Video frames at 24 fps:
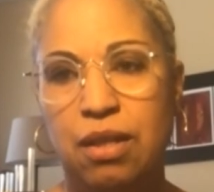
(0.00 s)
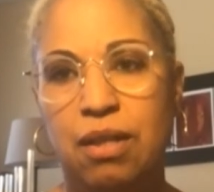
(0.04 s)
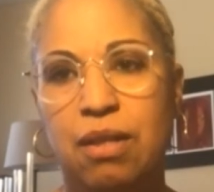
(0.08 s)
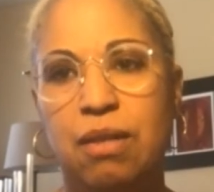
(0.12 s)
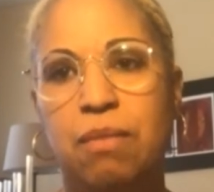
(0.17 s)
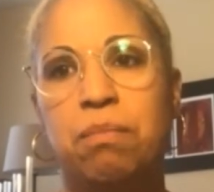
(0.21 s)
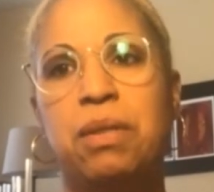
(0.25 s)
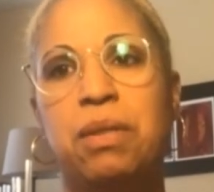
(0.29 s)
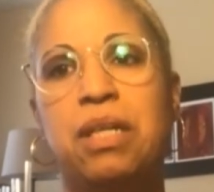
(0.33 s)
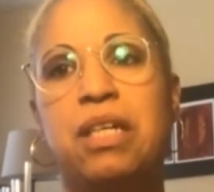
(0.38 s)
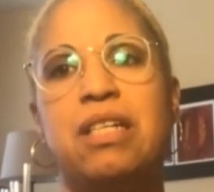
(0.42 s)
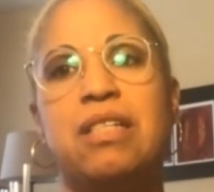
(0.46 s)

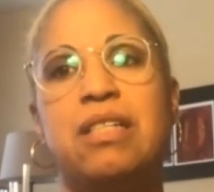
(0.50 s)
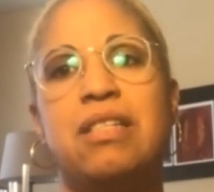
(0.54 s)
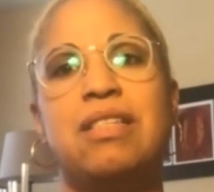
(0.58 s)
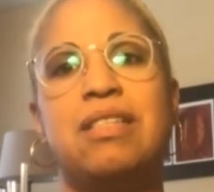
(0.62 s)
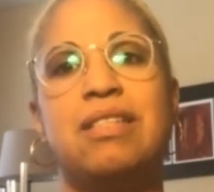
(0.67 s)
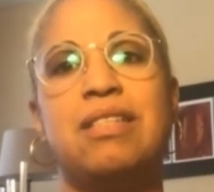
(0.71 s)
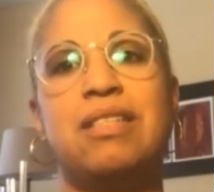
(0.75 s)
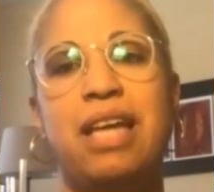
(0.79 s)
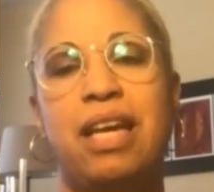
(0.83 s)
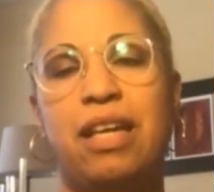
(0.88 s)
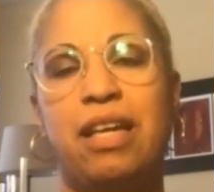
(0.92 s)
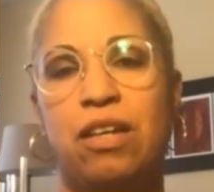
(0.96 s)
because it's
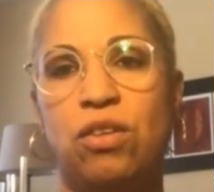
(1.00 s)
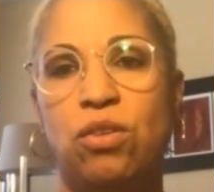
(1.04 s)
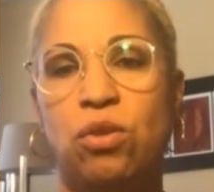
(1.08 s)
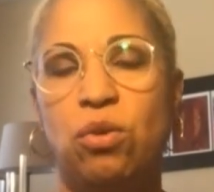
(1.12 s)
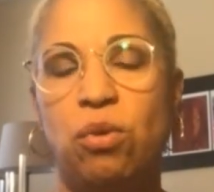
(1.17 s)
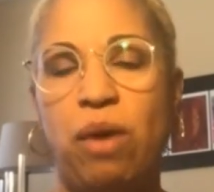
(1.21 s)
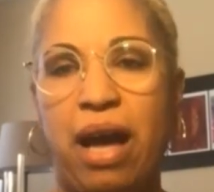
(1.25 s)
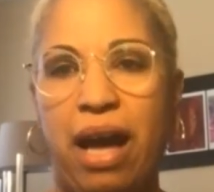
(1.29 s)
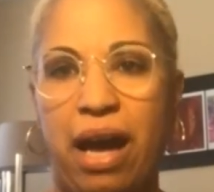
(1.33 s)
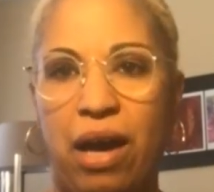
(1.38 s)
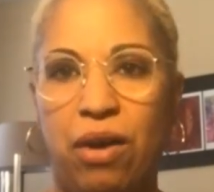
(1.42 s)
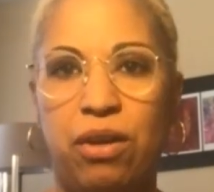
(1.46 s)
taking
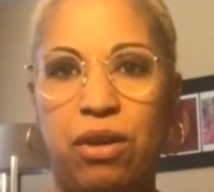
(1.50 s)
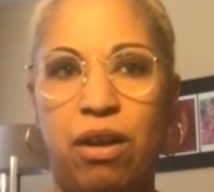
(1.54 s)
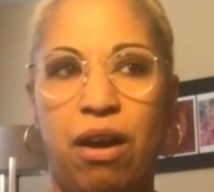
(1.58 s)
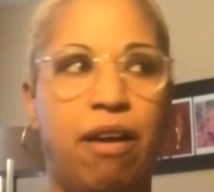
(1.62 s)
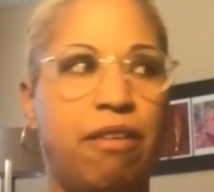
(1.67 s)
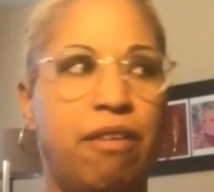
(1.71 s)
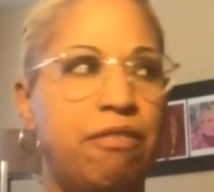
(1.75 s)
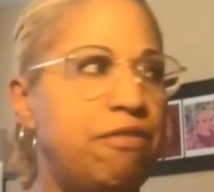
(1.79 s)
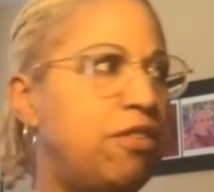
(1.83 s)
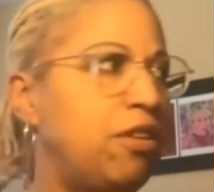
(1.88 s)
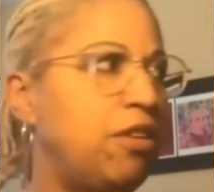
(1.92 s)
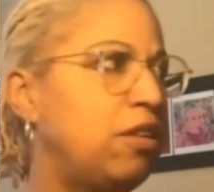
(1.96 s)
you out
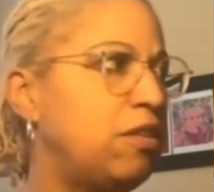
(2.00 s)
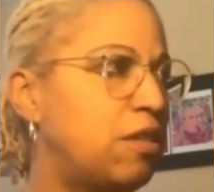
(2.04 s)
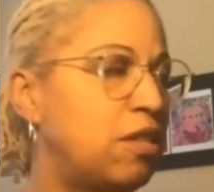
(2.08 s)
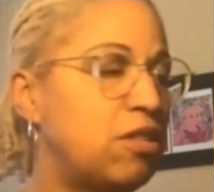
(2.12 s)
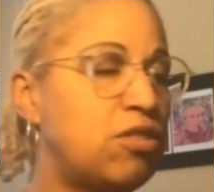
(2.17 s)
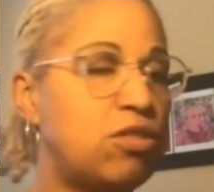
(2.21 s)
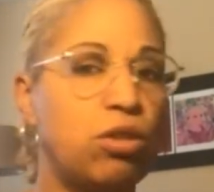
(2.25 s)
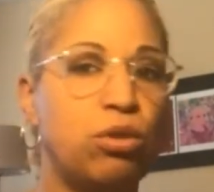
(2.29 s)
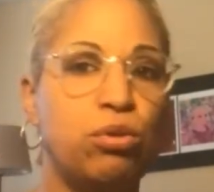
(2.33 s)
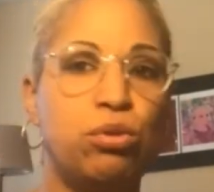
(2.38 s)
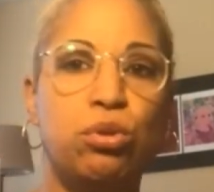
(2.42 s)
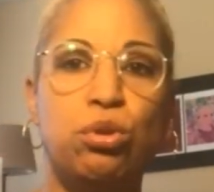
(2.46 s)
of
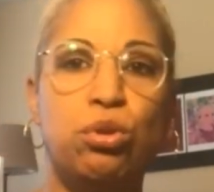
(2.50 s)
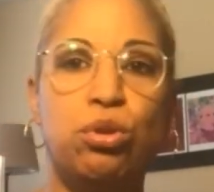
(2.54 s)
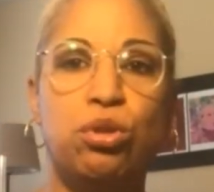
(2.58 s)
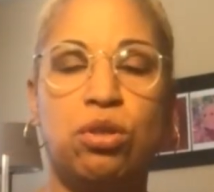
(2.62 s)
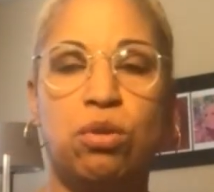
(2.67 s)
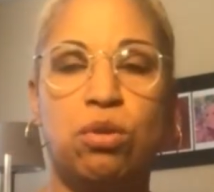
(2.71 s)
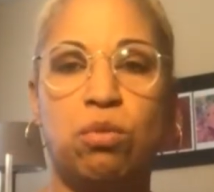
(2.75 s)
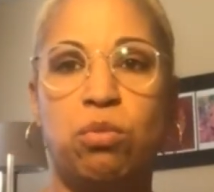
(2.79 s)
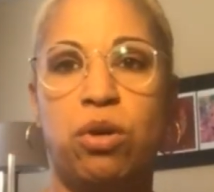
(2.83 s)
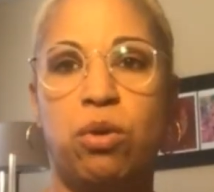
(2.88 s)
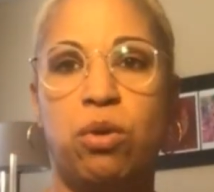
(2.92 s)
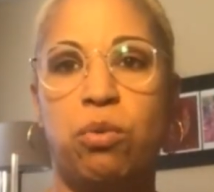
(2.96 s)
this
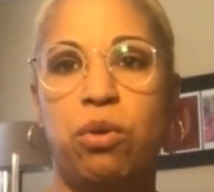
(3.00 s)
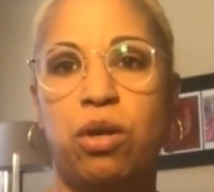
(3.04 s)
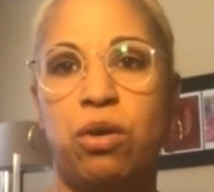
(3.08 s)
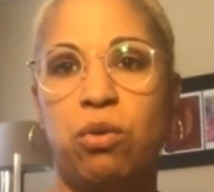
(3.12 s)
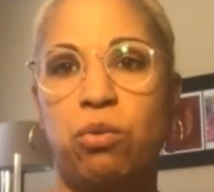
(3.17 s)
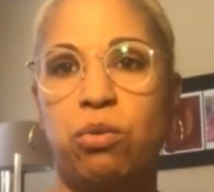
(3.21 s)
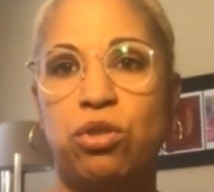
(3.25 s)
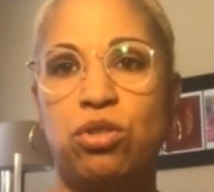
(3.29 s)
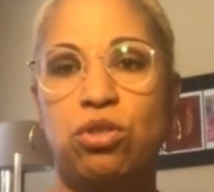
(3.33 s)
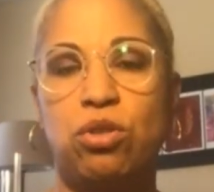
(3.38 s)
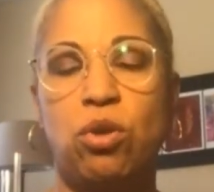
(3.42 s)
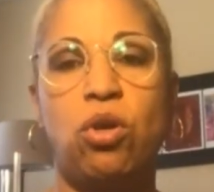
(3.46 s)
illusion where
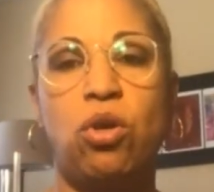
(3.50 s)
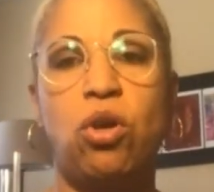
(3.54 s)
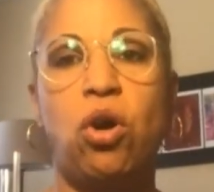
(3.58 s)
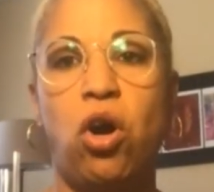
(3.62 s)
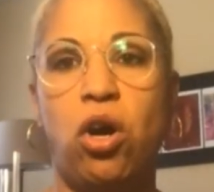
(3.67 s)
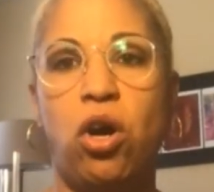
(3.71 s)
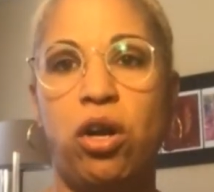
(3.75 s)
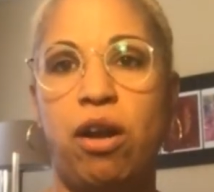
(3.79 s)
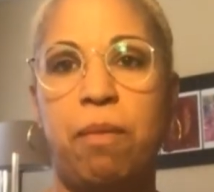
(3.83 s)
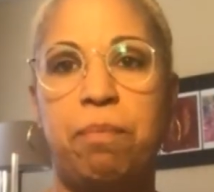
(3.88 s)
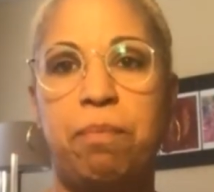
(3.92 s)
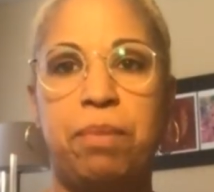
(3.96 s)
we're so
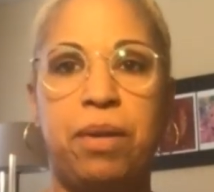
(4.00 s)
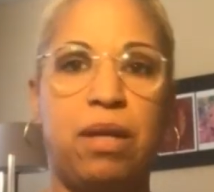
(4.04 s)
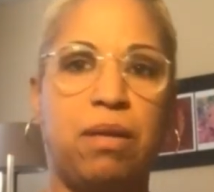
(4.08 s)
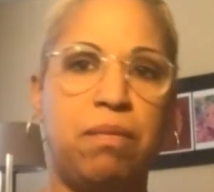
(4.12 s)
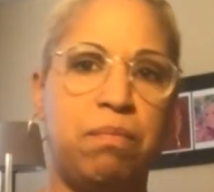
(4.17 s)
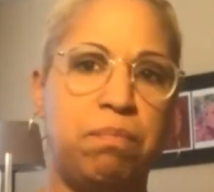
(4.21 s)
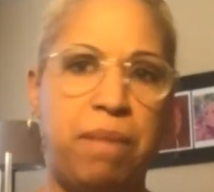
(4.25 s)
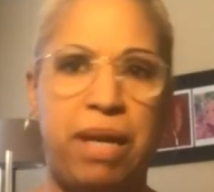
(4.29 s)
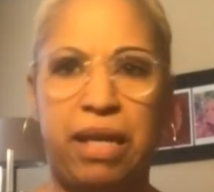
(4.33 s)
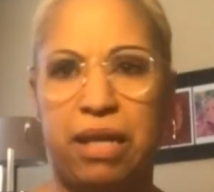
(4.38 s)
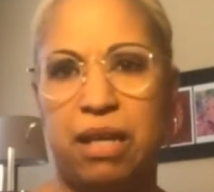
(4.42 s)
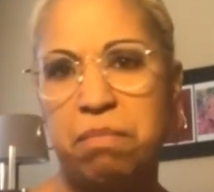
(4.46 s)
caught up in
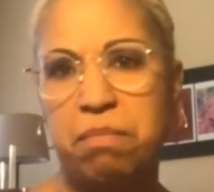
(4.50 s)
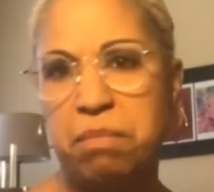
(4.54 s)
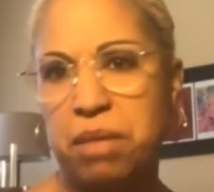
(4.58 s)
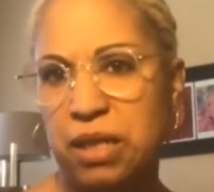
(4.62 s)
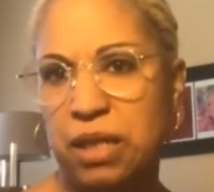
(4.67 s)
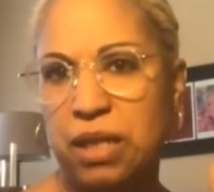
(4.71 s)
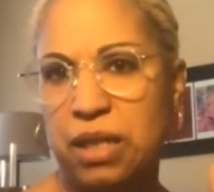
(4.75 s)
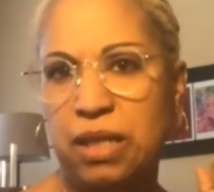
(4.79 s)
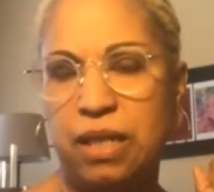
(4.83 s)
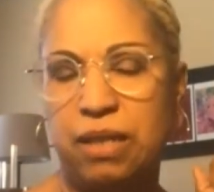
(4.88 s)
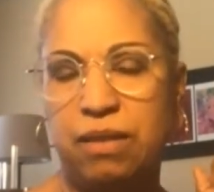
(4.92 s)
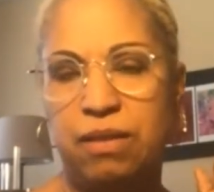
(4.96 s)
making
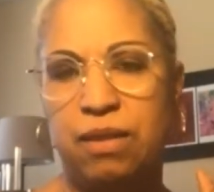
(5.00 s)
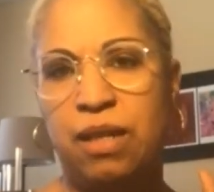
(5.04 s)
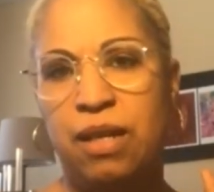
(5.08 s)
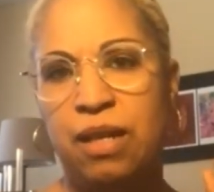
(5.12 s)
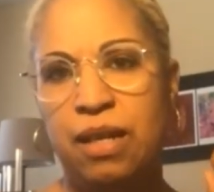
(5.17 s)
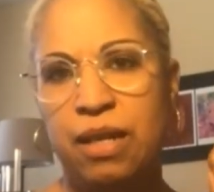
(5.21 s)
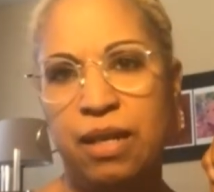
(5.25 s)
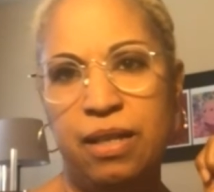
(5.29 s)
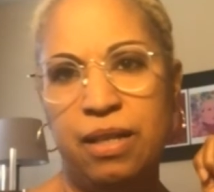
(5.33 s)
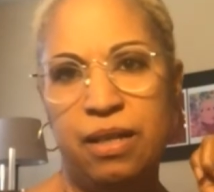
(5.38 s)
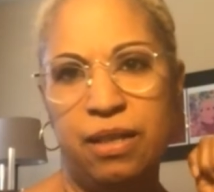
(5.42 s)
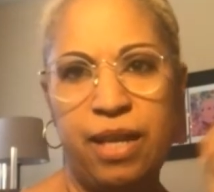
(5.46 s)
money and
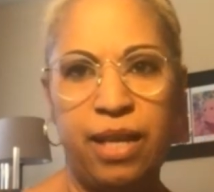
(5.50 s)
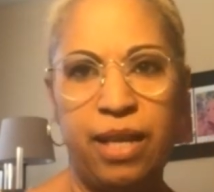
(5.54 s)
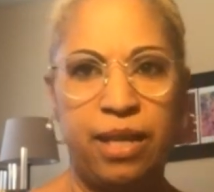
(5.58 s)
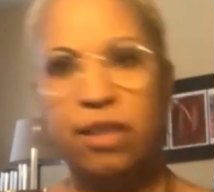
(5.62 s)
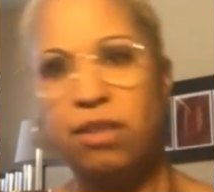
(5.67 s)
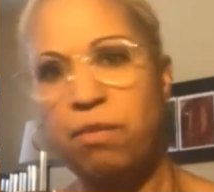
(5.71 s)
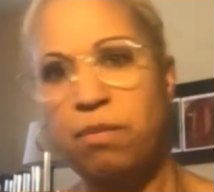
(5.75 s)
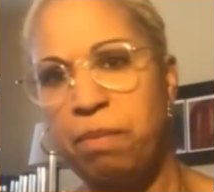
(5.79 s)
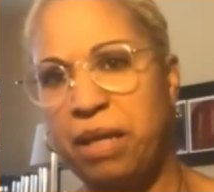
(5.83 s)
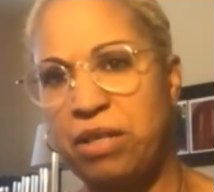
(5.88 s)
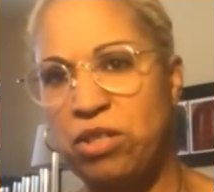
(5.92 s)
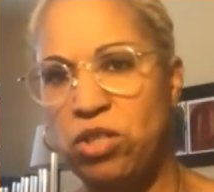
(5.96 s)
getting
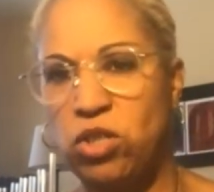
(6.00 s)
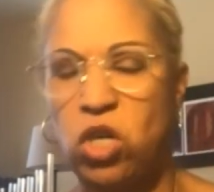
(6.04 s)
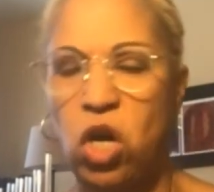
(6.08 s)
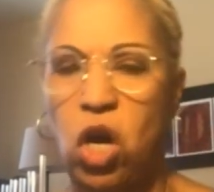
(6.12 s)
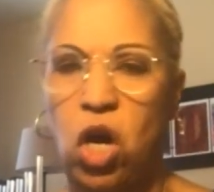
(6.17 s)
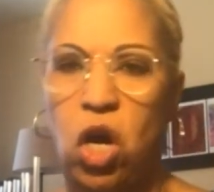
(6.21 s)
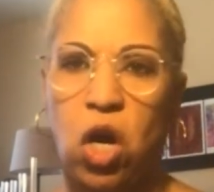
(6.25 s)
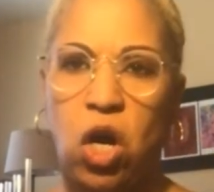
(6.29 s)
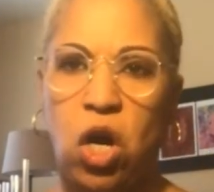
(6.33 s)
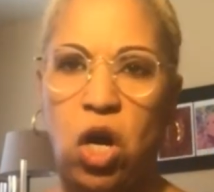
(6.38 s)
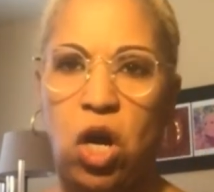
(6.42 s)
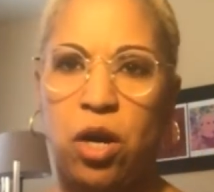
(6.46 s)
the best
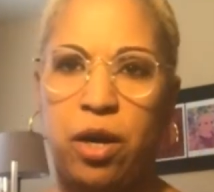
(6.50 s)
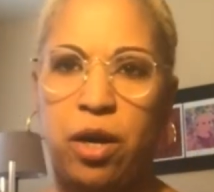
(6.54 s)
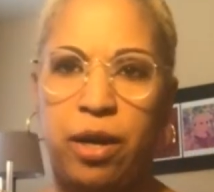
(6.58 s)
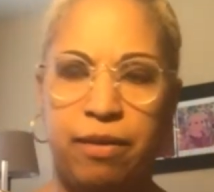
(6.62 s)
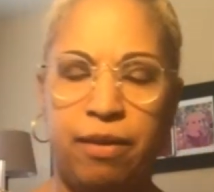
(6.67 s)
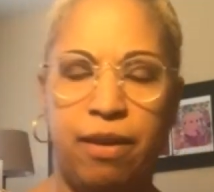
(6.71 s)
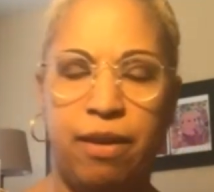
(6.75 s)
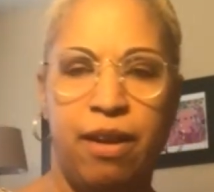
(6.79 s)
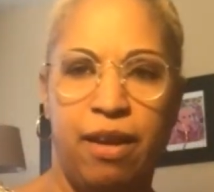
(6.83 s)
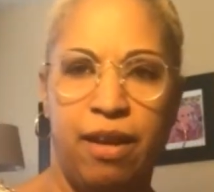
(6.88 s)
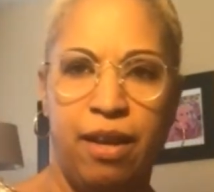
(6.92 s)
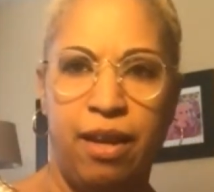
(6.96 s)
car
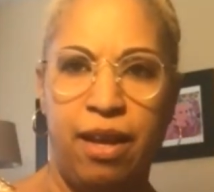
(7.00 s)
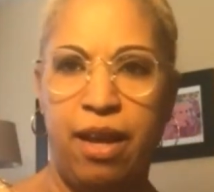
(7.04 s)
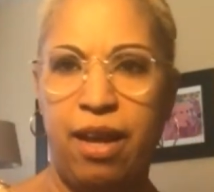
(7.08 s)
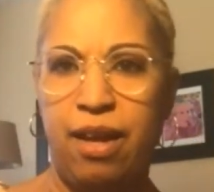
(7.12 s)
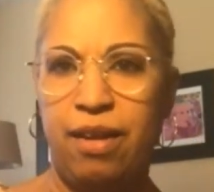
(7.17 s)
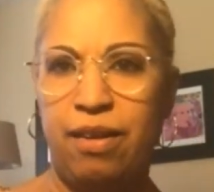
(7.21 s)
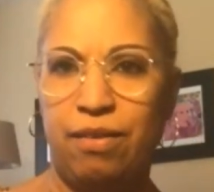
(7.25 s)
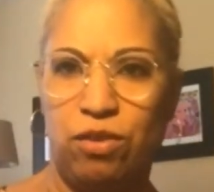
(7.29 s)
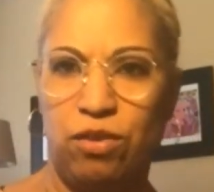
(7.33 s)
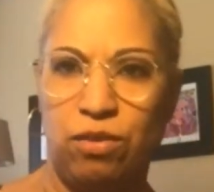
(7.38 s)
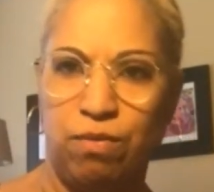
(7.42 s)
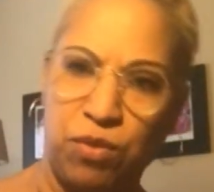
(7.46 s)
and
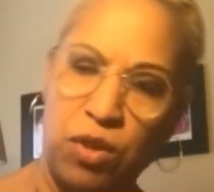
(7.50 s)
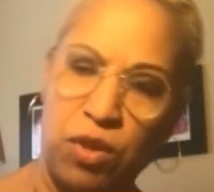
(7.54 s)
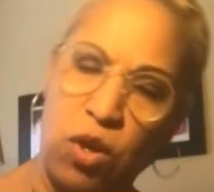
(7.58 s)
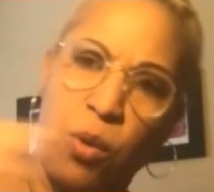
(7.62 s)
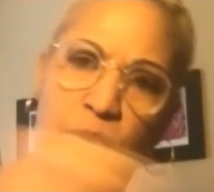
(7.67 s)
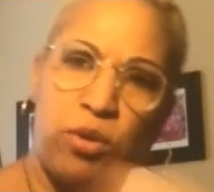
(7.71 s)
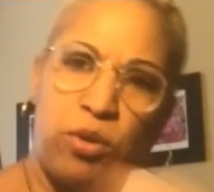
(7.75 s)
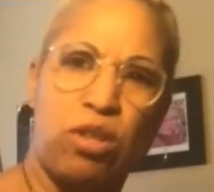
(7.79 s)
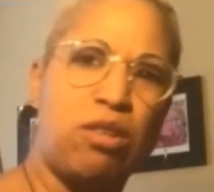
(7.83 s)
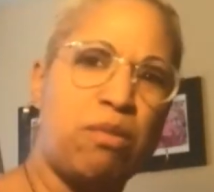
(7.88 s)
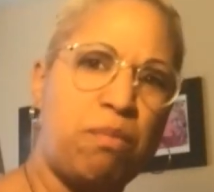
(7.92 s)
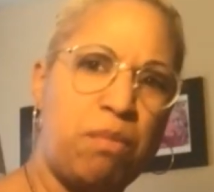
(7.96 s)

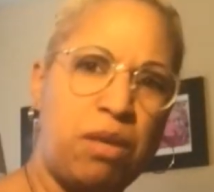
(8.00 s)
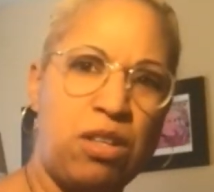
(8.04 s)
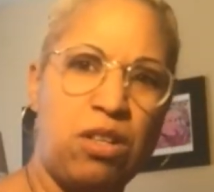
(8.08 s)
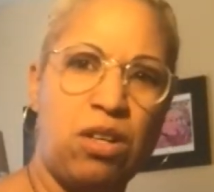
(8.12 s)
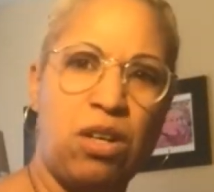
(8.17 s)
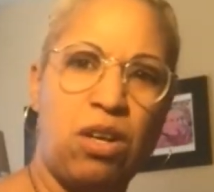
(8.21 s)
going to the,